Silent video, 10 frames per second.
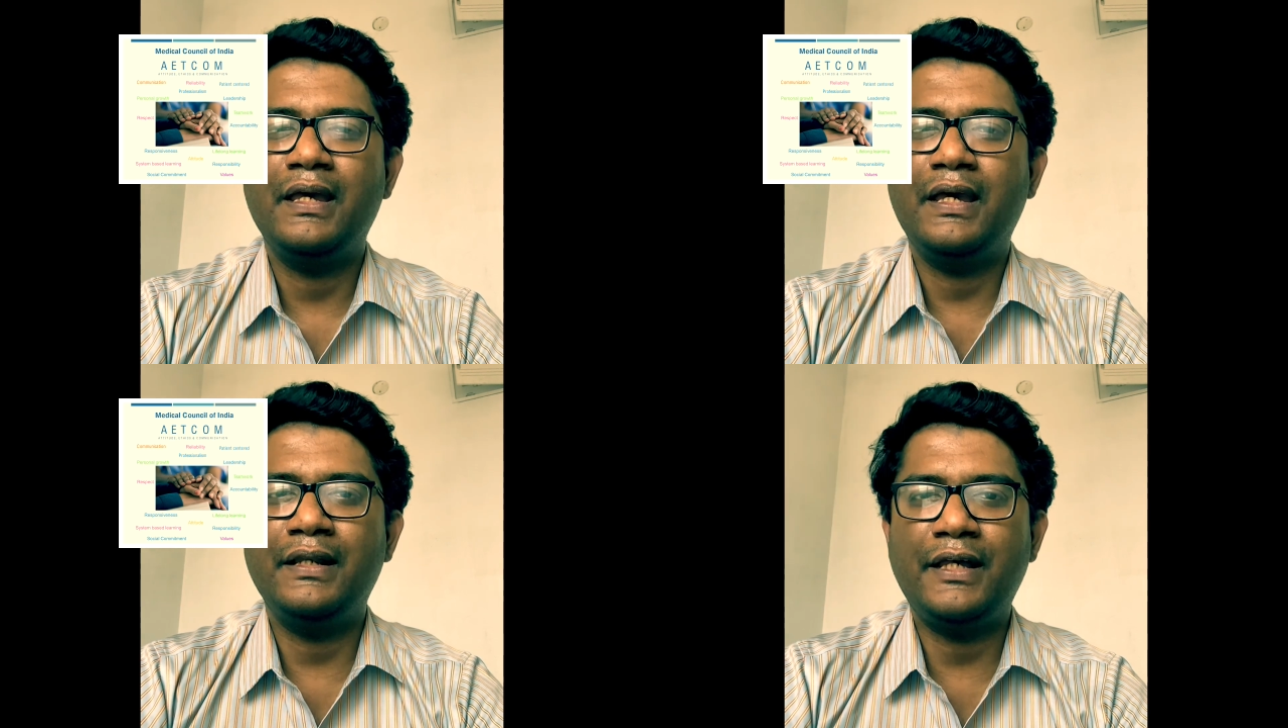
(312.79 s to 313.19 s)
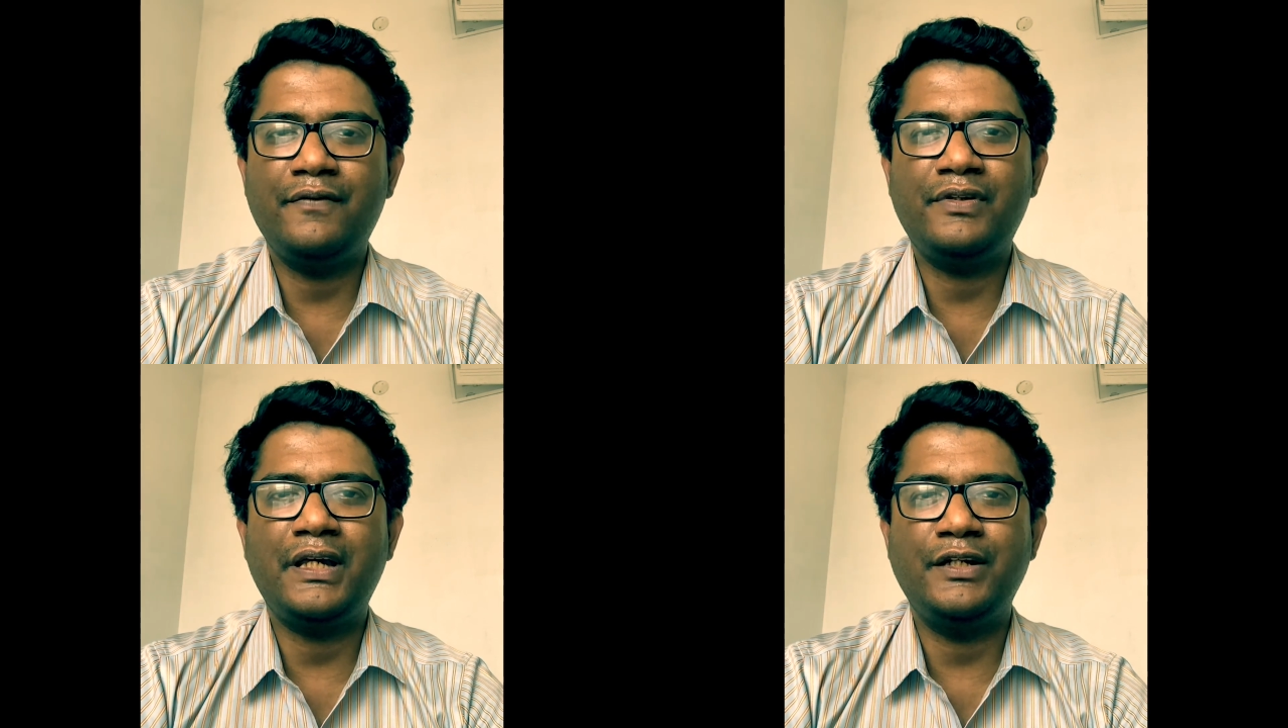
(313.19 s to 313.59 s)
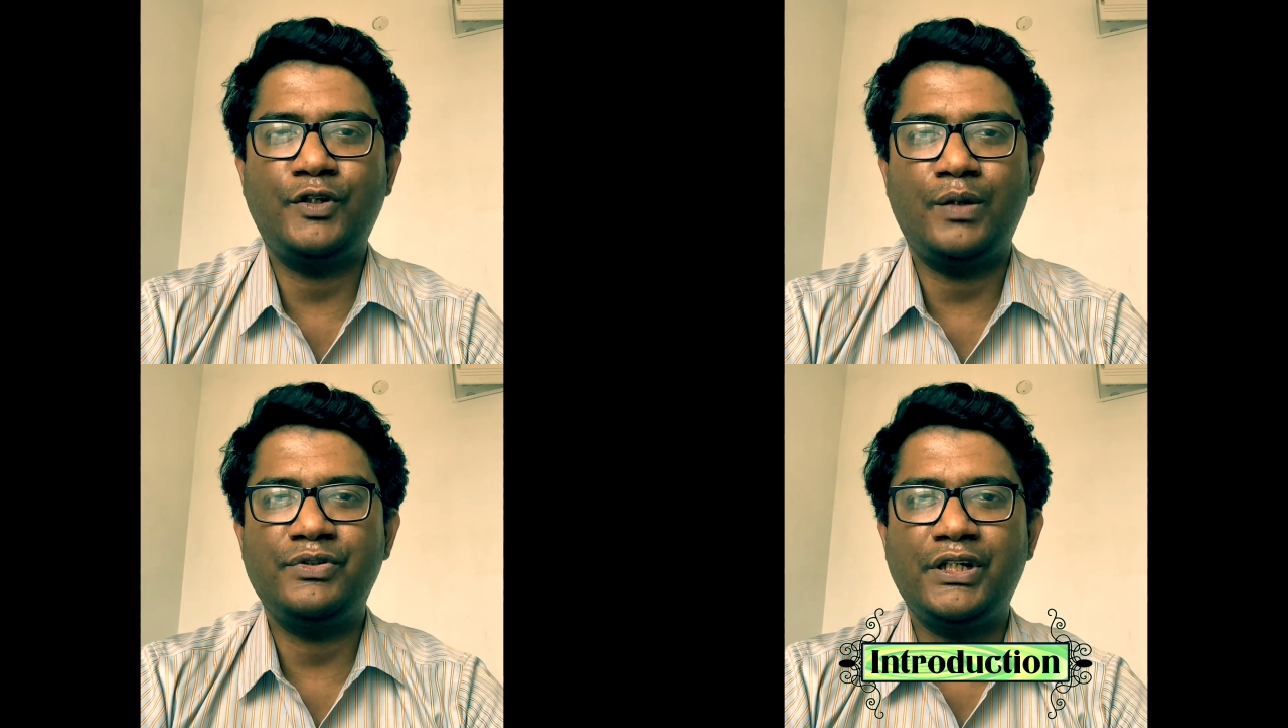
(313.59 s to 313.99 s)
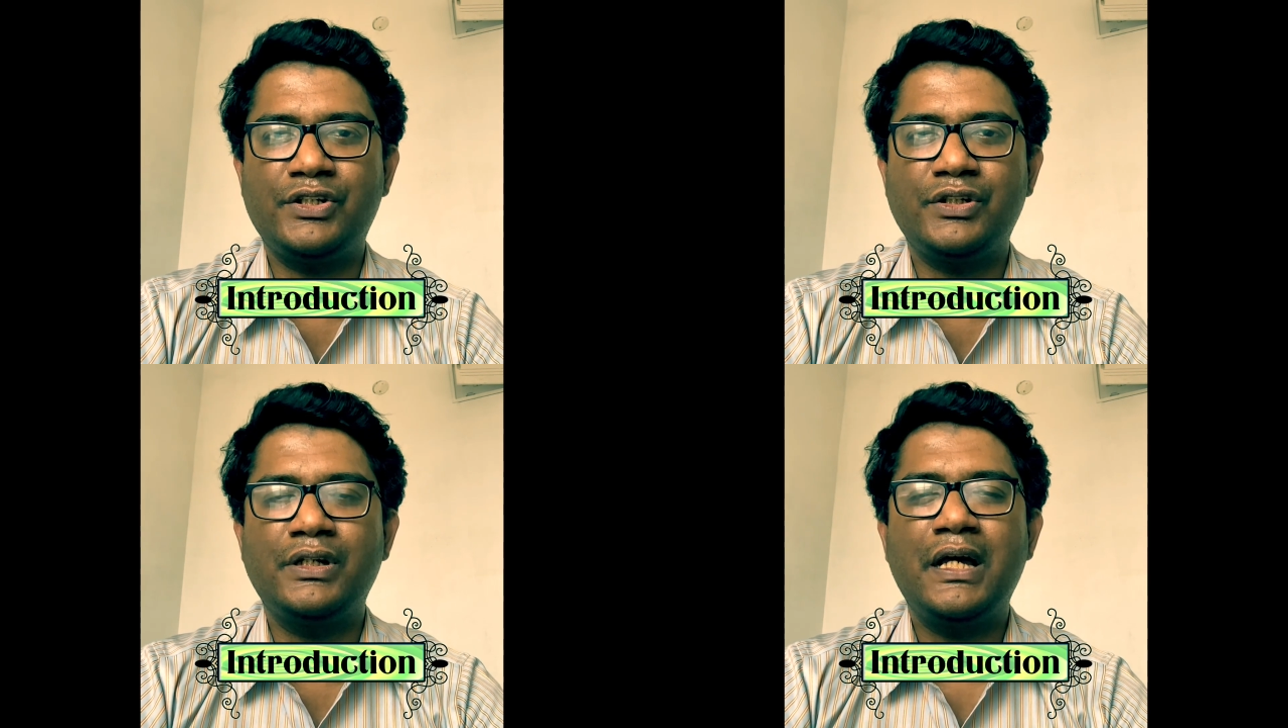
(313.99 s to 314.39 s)
In every AETCOM
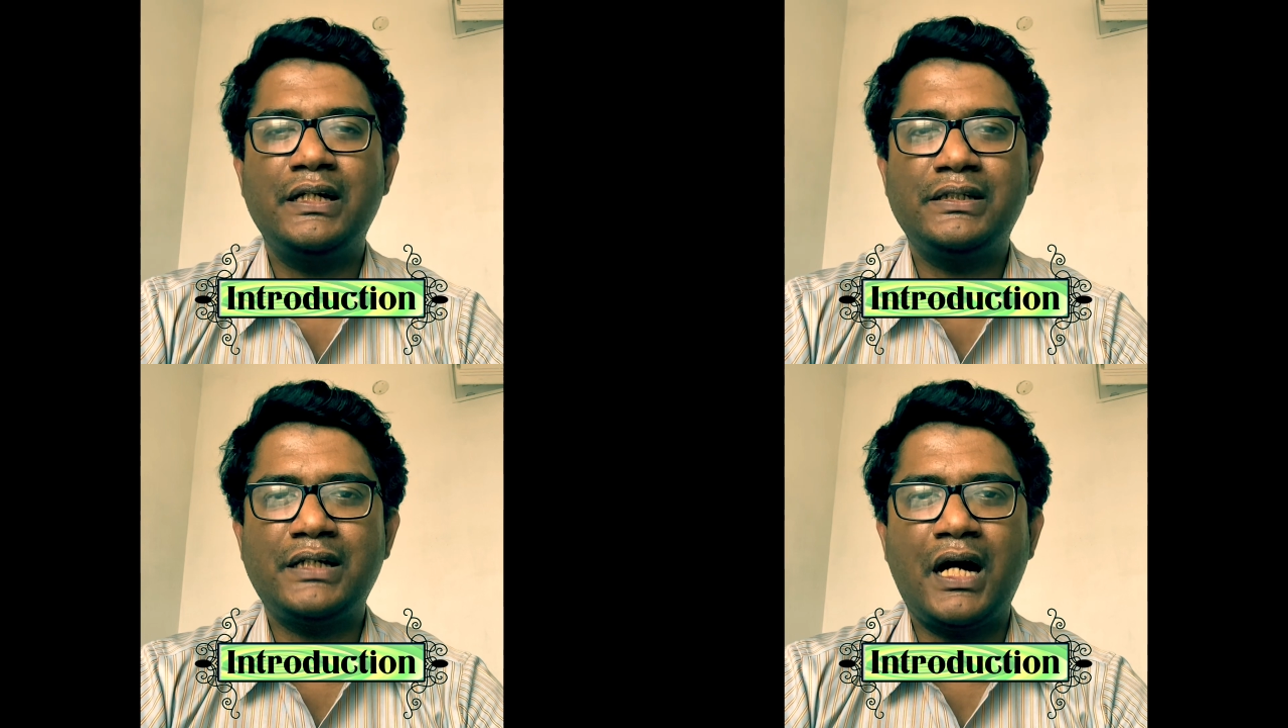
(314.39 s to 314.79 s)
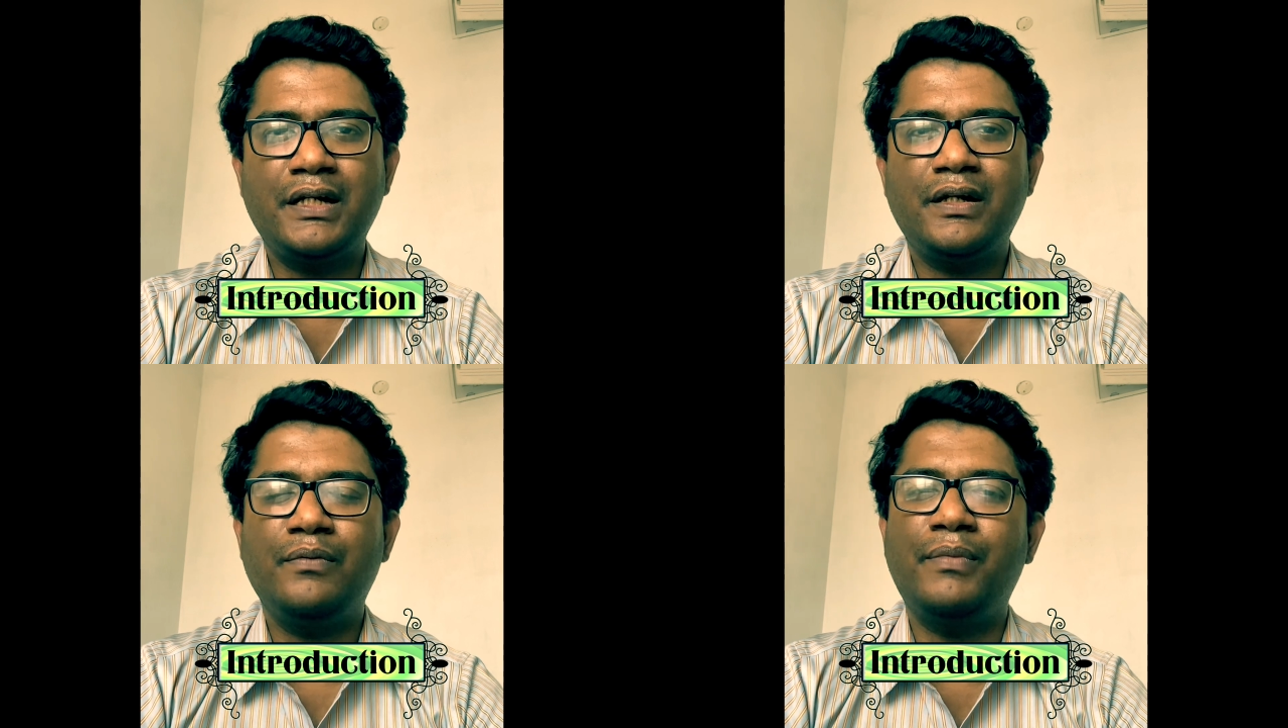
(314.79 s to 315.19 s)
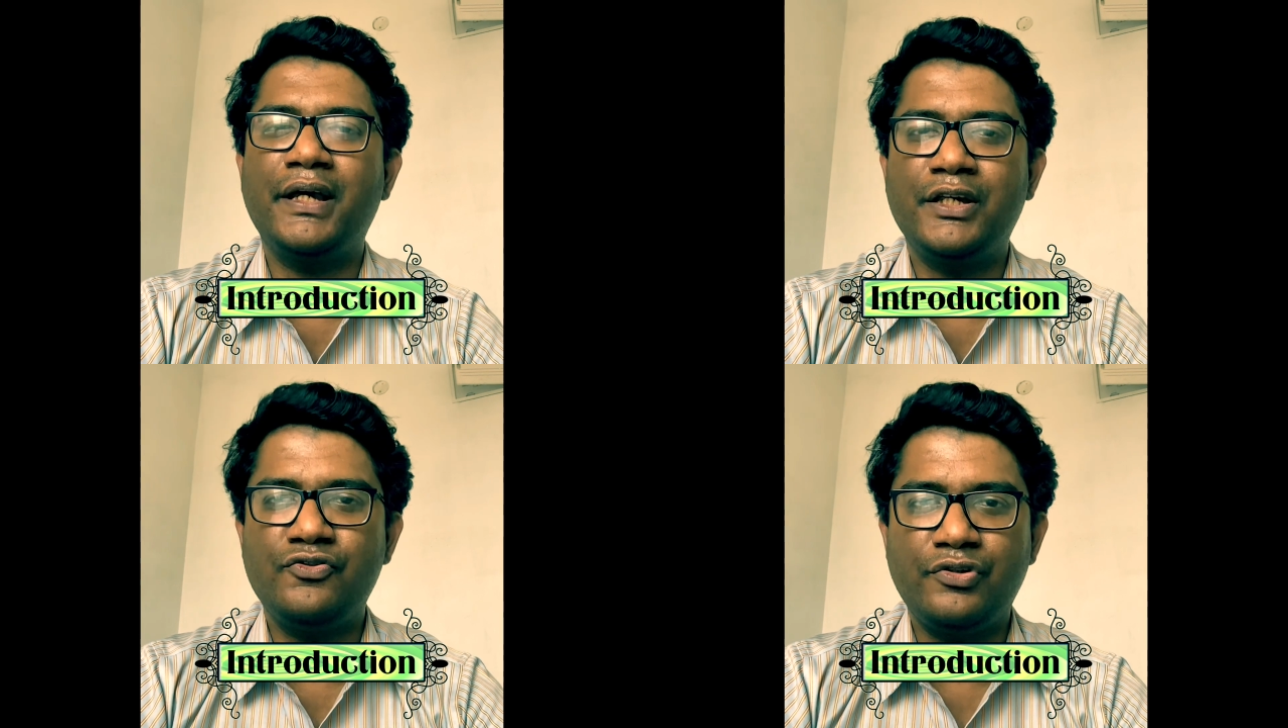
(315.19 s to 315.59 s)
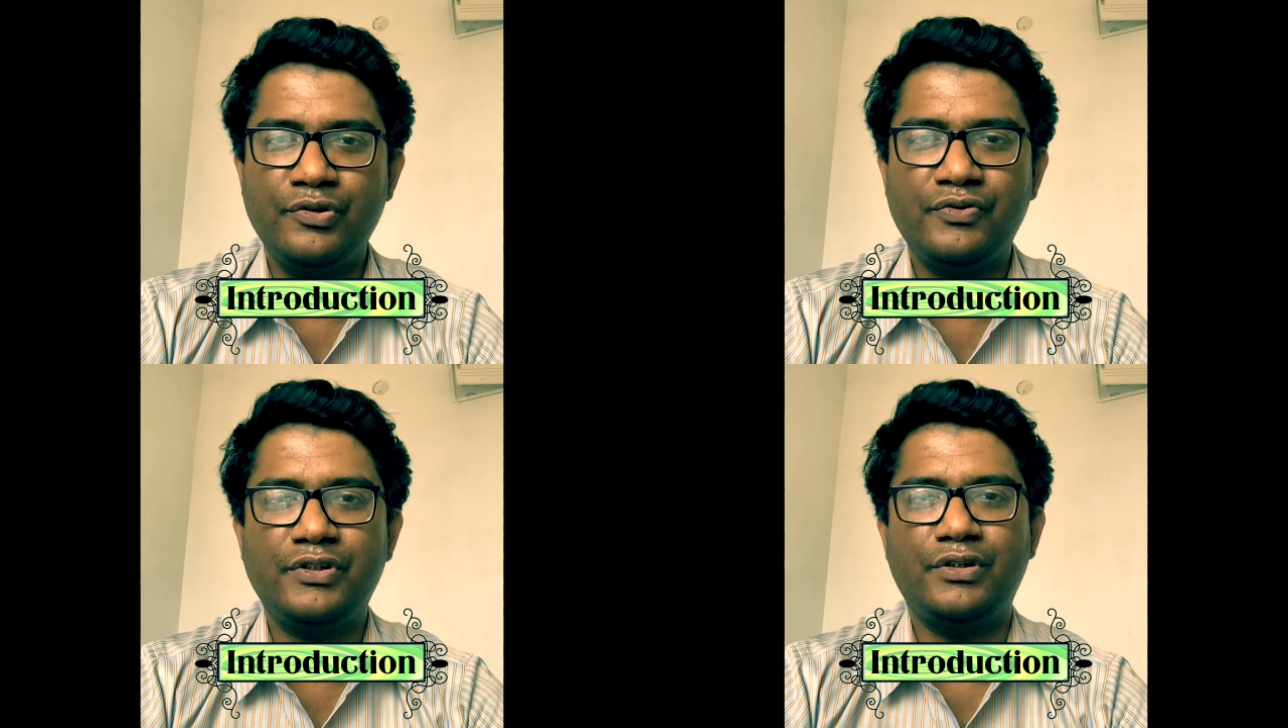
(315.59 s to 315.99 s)
station, start by
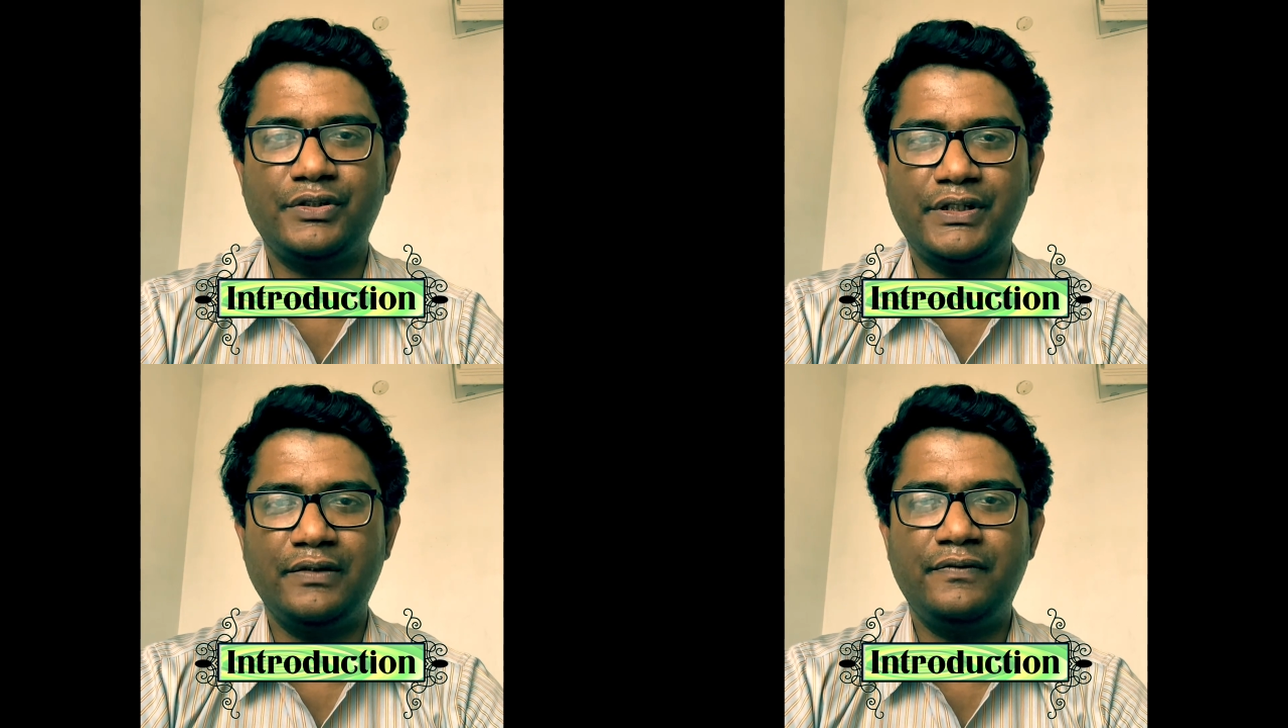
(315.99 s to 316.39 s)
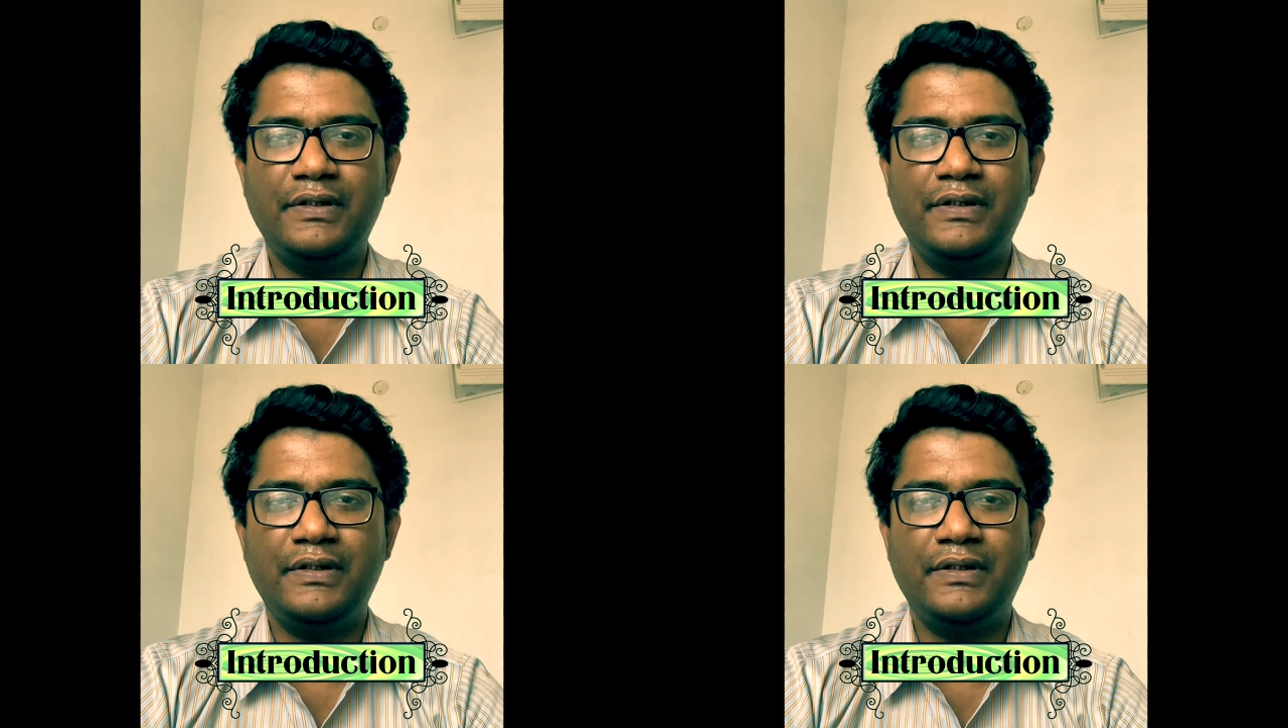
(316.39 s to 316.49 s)
introducing yourself.